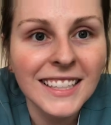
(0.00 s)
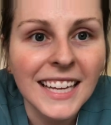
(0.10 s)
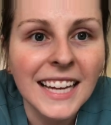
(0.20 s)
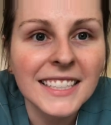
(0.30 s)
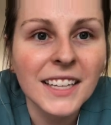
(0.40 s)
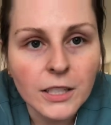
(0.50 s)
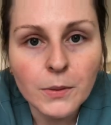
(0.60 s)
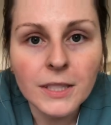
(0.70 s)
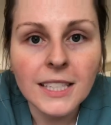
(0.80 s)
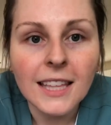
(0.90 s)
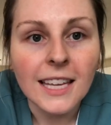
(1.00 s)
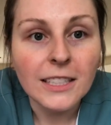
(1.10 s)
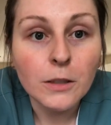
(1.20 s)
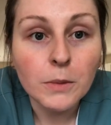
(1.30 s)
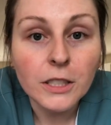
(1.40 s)
yet. I just wanna say thanks
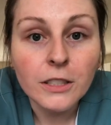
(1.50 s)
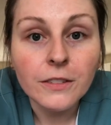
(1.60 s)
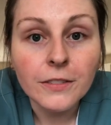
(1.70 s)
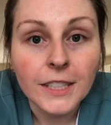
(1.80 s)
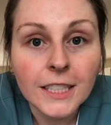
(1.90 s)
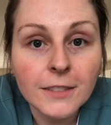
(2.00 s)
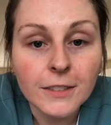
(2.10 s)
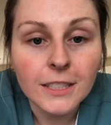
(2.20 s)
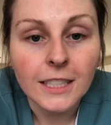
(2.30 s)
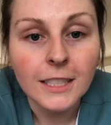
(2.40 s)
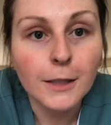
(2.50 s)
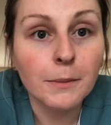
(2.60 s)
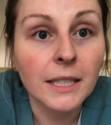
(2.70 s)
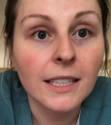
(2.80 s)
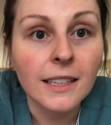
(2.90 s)
so much to Figs for sending
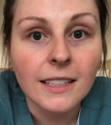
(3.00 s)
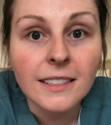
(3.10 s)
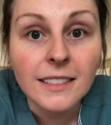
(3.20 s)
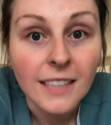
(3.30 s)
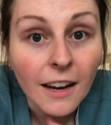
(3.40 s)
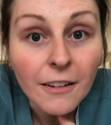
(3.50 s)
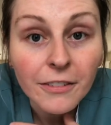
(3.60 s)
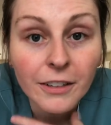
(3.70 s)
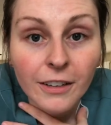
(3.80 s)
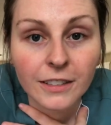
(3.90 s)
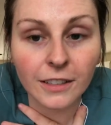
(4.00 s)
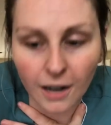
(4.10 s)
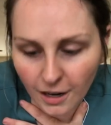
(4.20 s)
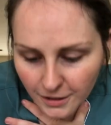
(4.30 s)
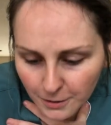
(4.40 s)
me this stuff. You guys are
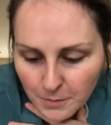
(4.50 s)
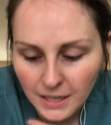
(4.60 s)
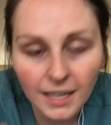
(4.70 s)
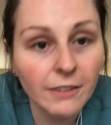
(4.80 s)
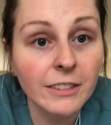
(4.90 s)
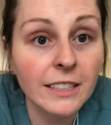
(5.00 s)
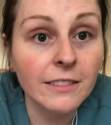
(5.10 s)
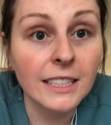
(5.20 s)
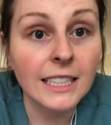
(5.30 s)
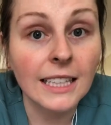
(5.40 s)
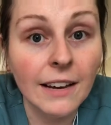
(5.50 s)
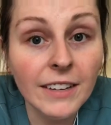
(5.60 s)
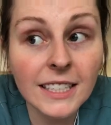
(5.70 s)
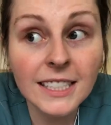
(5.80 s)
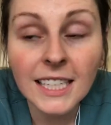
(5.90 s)
awesome and I really, really love
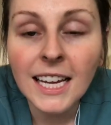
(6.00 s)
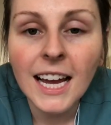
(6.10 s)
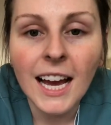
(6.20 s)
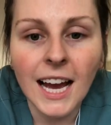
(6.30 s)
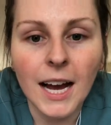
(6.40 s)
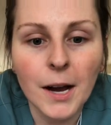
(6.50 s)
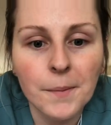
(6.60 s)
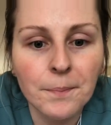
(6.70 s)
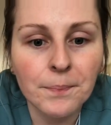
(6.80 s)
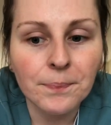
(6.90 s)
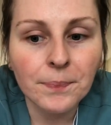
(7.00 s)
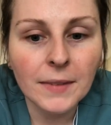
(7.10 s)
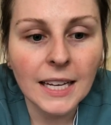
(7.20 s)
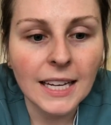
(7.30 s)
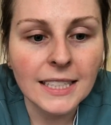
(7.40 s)
it. Um,
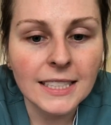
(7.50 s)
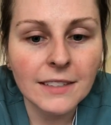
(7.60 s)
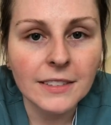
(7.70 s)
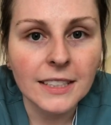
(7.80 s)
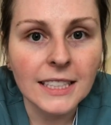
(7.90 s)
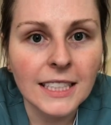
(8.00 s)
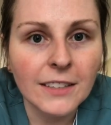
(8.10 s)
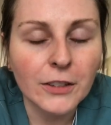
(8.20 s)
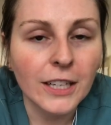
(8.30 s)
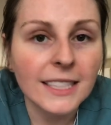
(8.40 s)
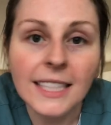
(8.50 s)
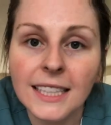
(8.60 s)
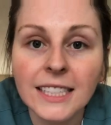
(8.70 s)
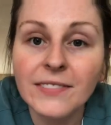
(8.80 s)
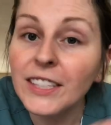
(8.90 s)
and definitely, if you guys like
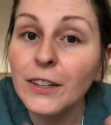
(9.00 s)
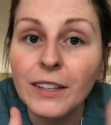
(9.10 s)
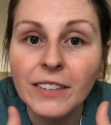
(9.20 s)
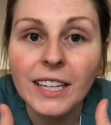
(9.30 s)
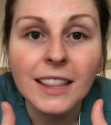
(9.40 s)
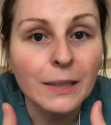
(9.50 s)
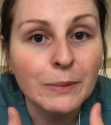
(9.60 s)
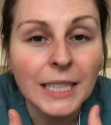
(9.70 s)
this video, give it a thumbs